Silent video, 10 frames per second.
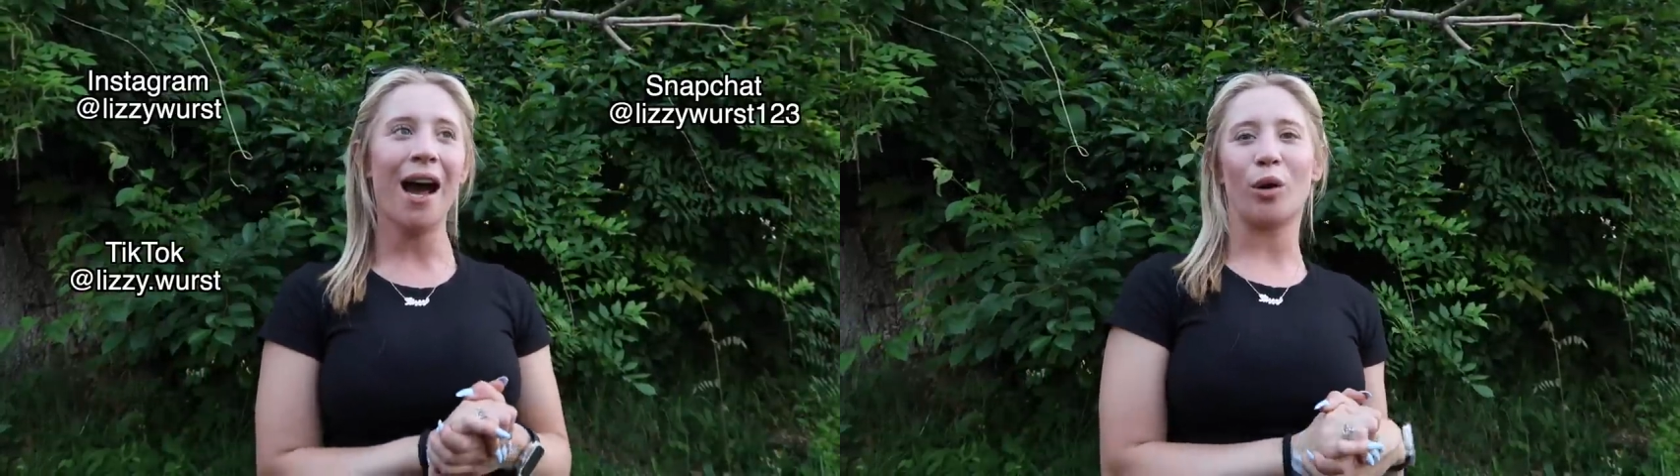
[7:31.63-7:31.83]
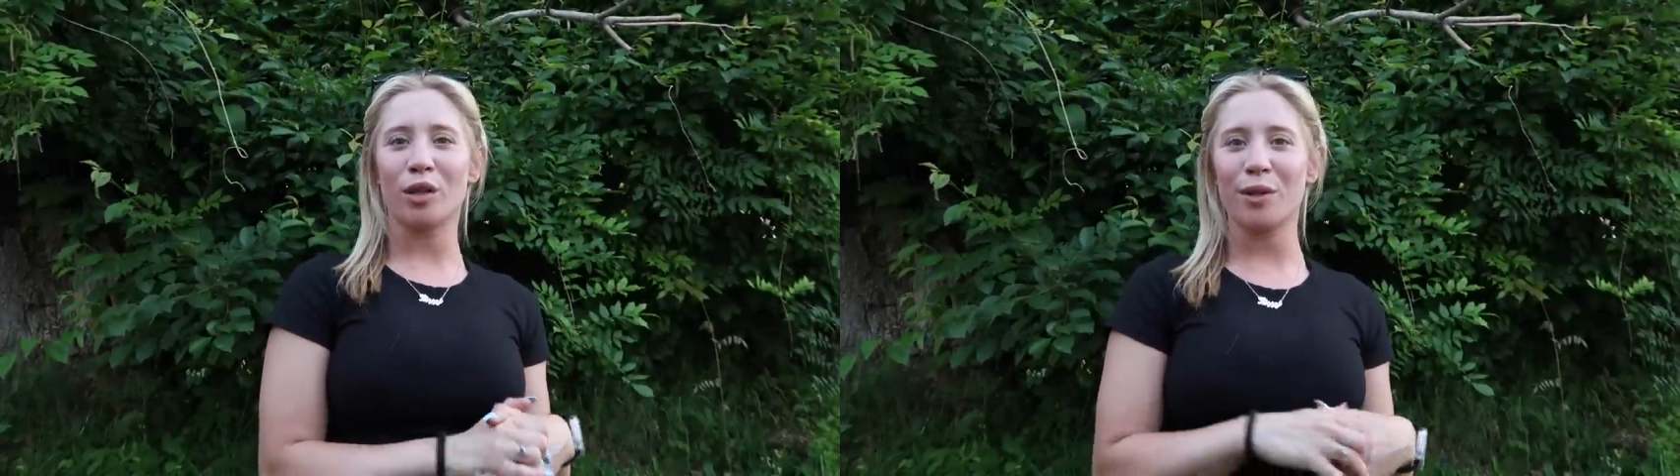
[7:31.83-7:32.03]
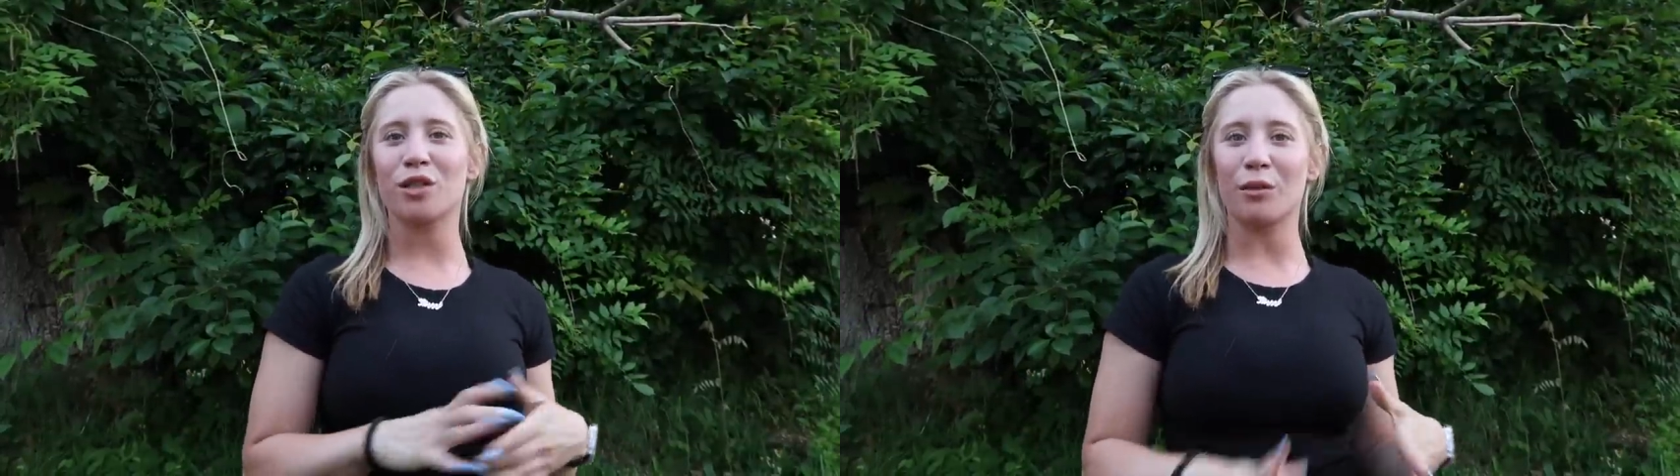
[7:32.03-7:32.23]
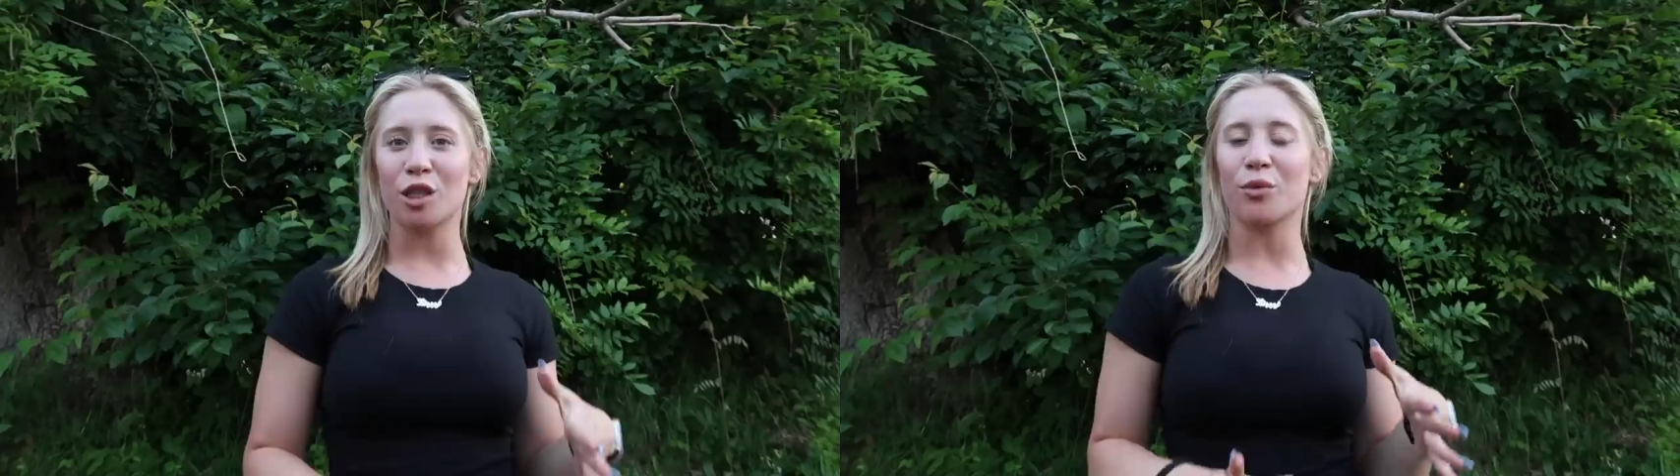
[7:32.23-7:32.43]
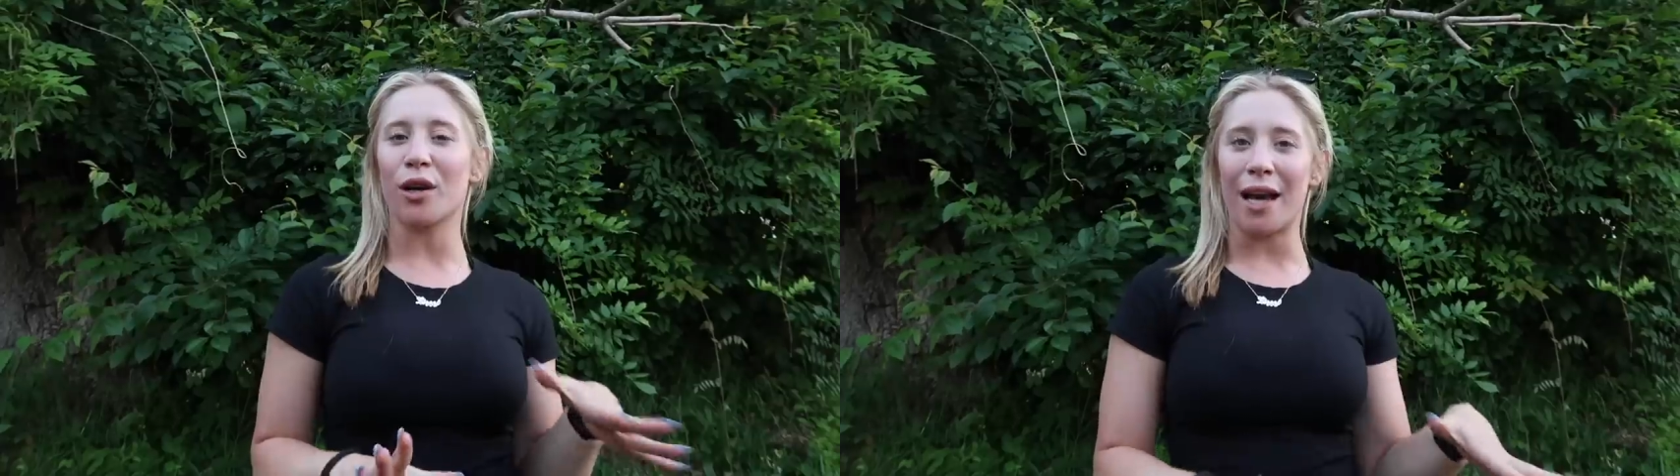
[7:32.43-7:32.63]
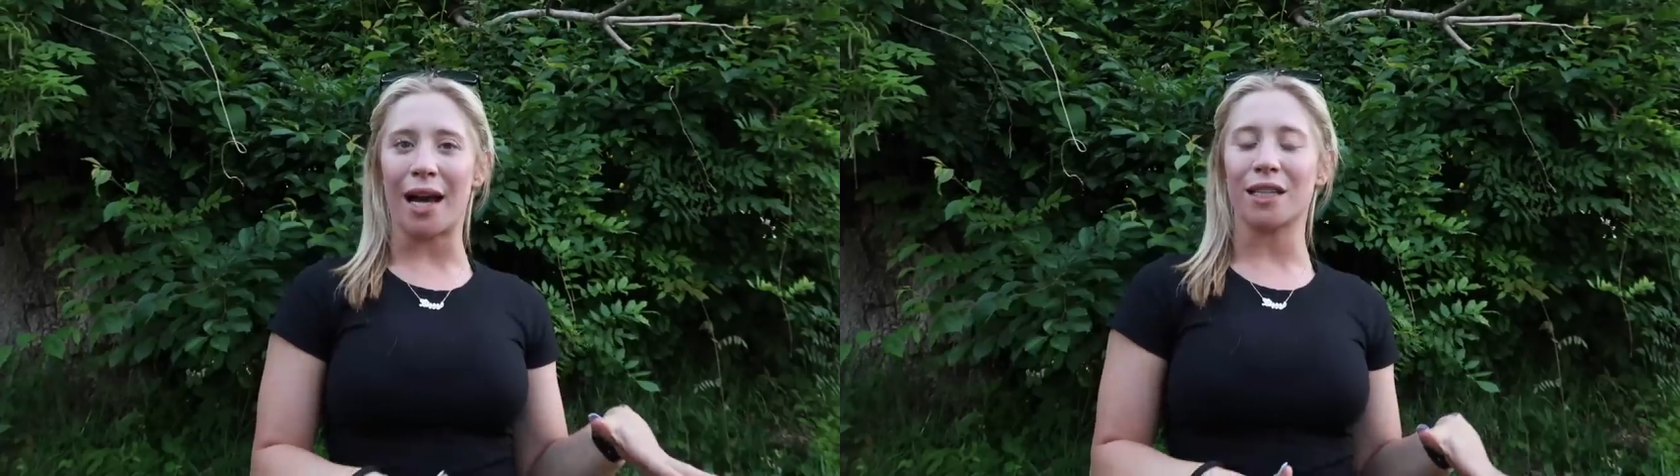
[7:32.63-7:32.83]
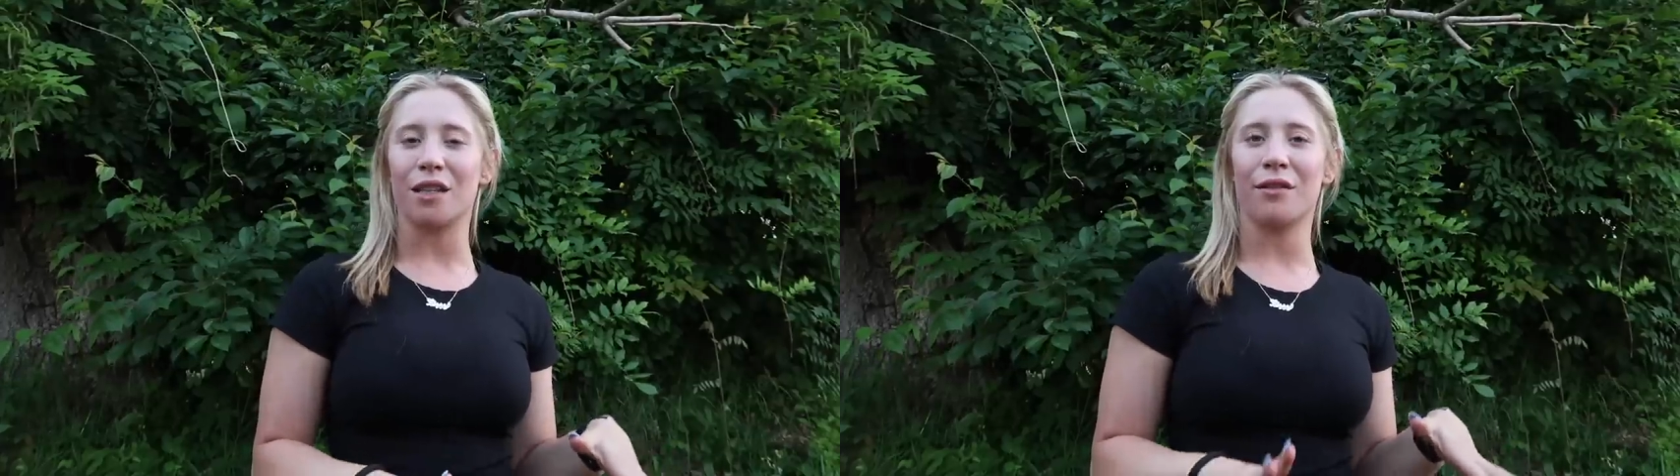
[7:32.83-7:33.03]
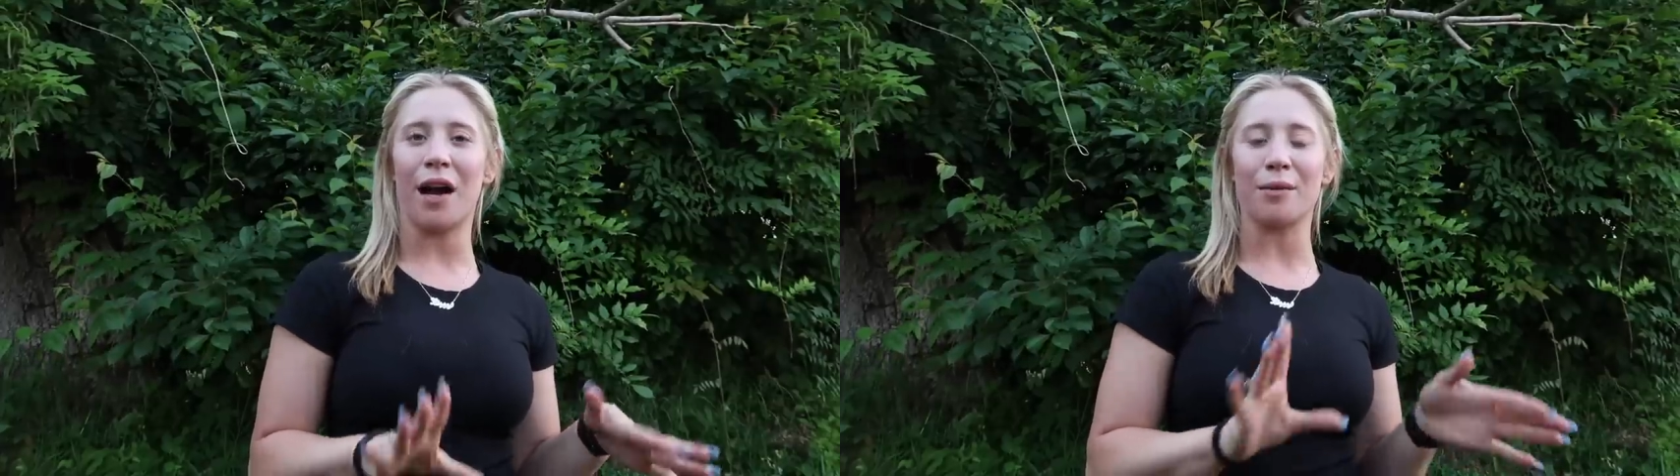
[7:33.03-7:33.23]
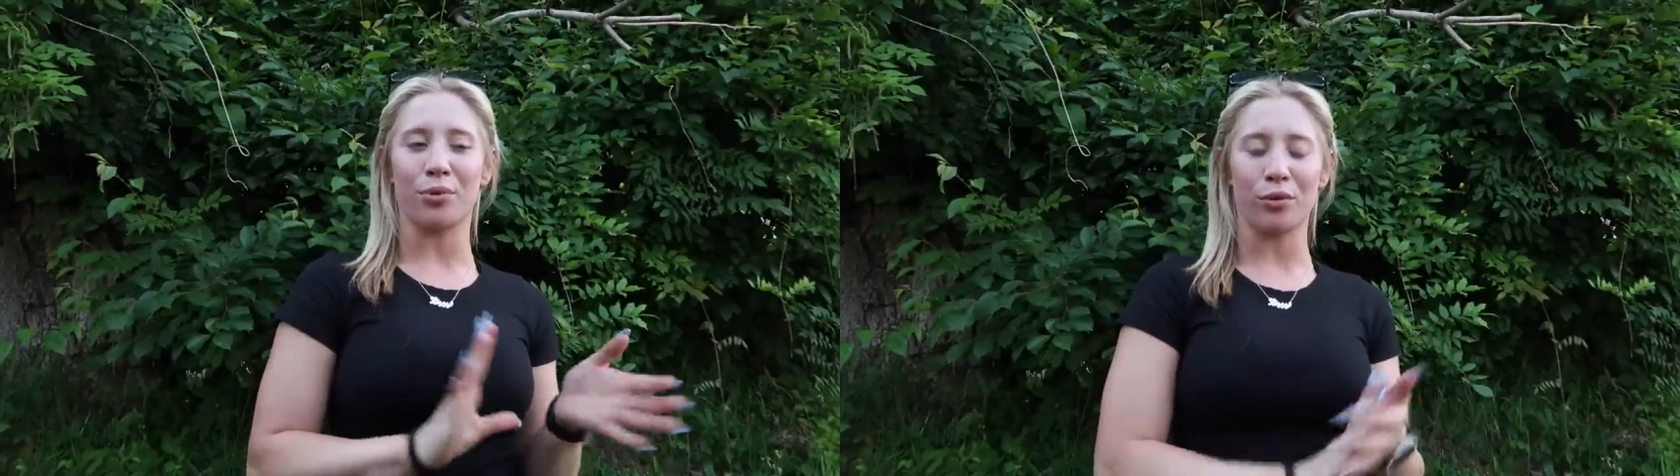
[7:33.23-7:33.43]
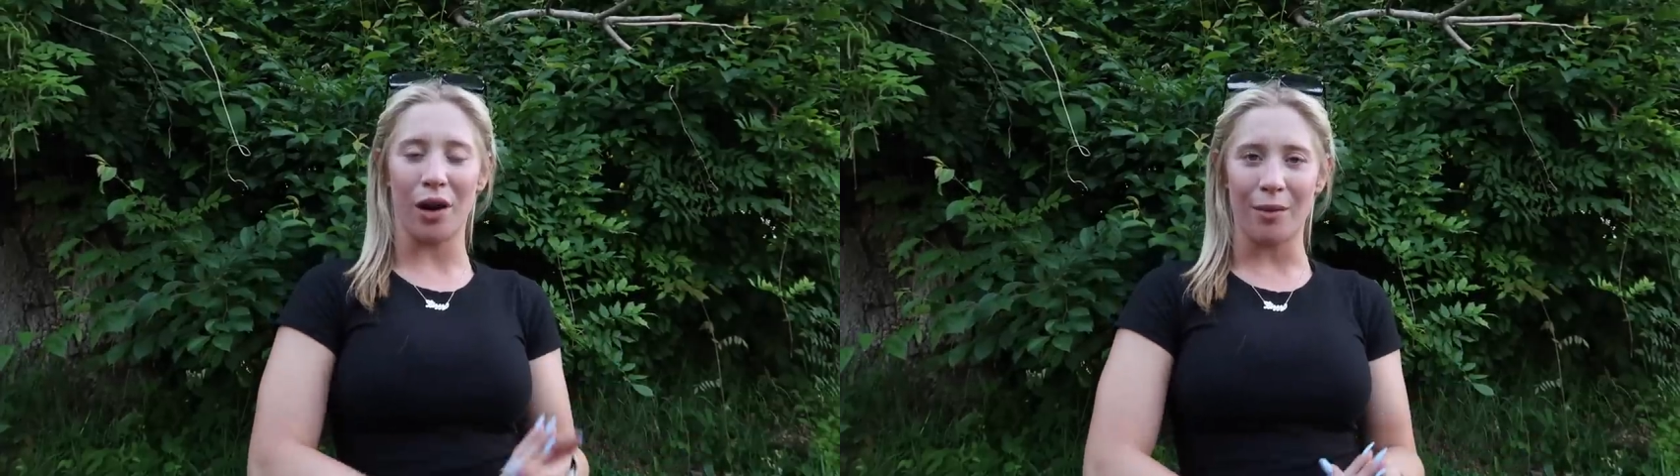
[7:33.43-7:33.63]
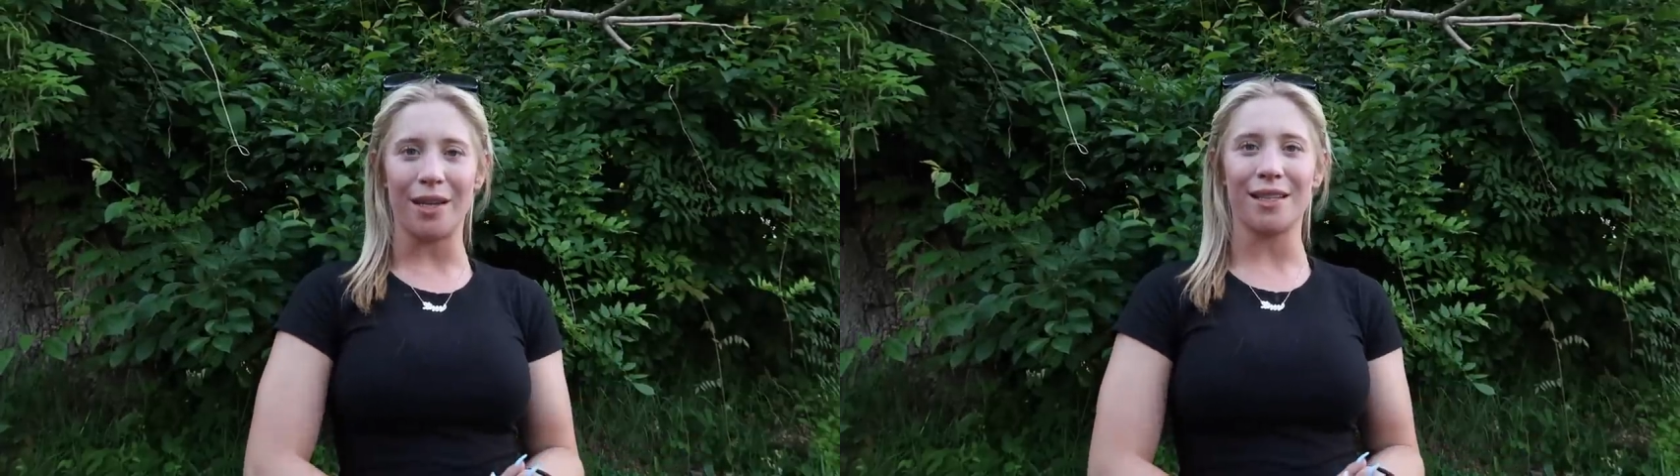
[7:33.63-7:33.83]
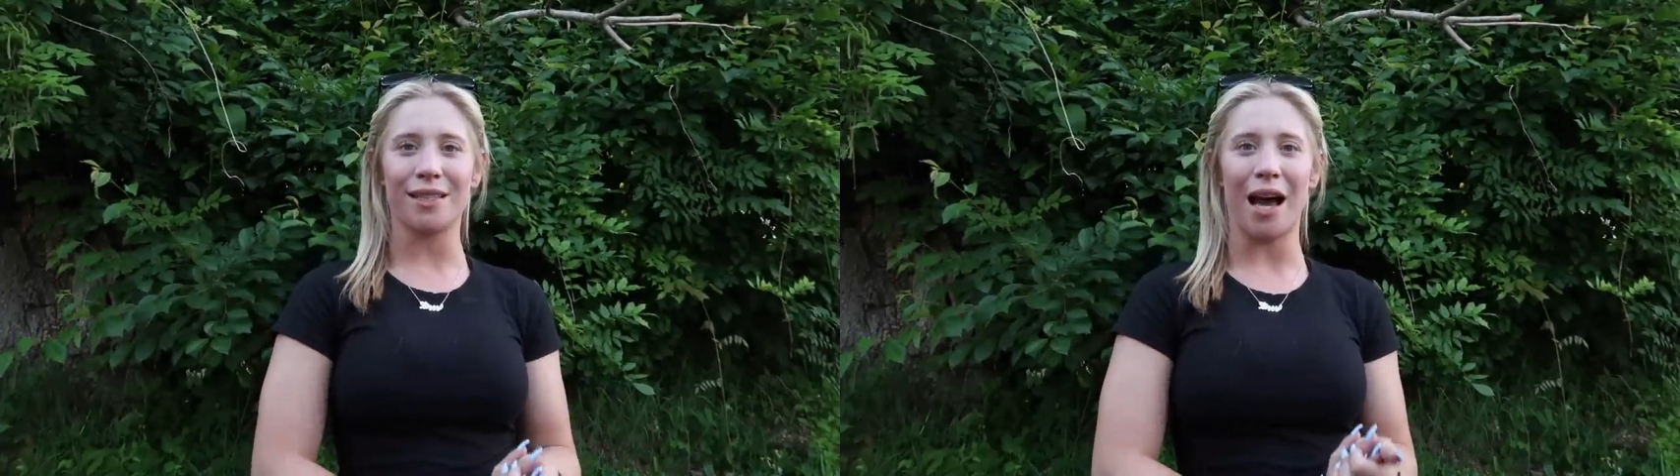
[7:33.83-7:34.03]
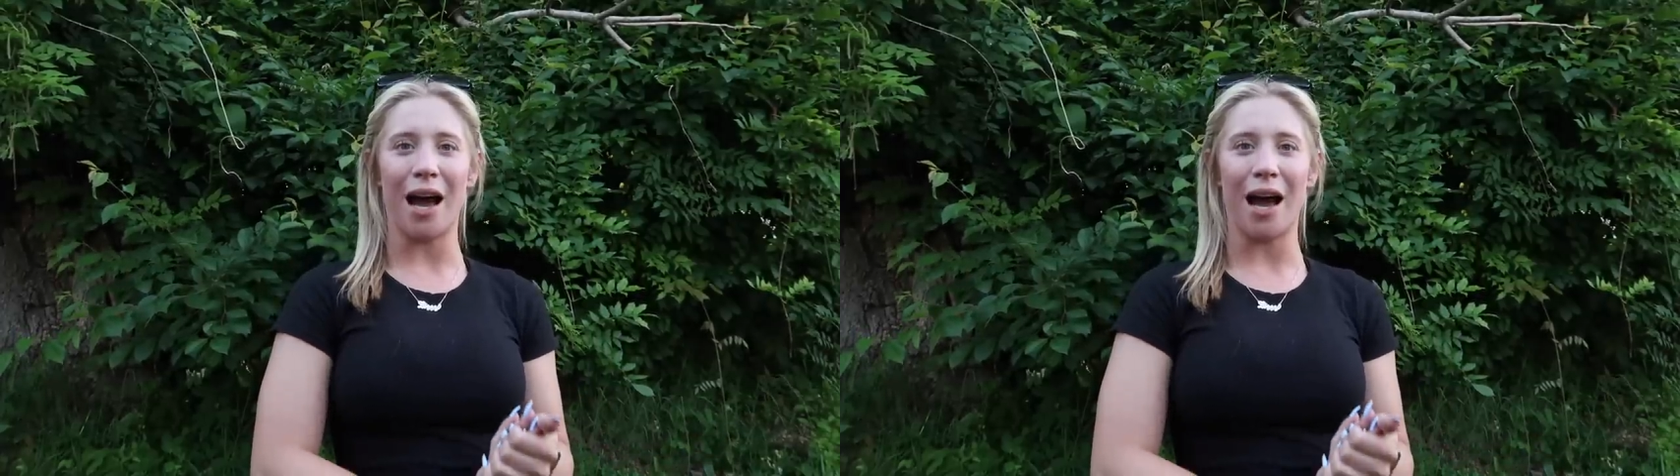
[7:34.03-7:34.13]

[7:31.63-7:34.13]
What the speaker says: I'm going to be so much more active, I promise.